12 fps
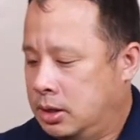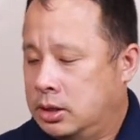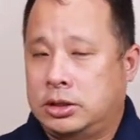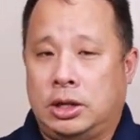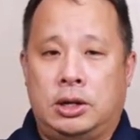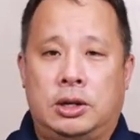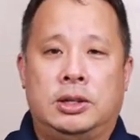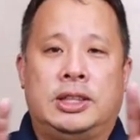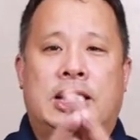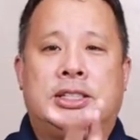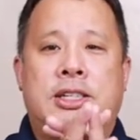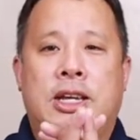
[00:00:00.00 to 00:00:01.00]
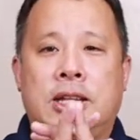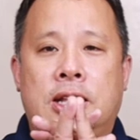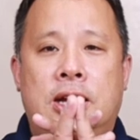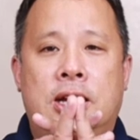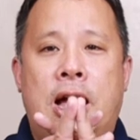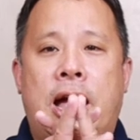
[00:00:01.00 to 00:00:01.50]
So that's it.
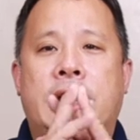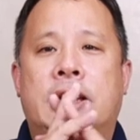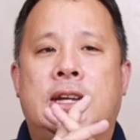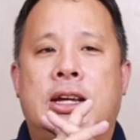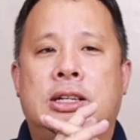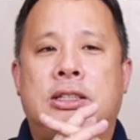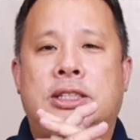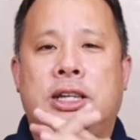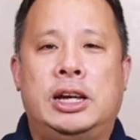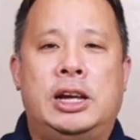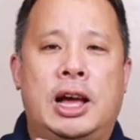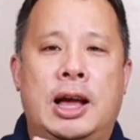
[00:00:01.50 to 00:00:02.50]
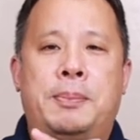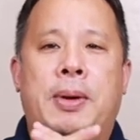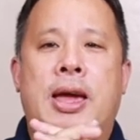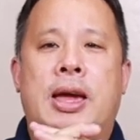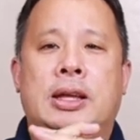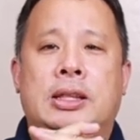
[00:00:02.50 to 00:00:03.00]
I'm gonna set up
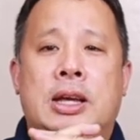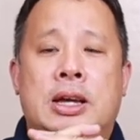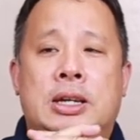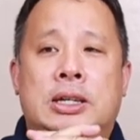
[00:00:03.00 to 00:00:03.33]
and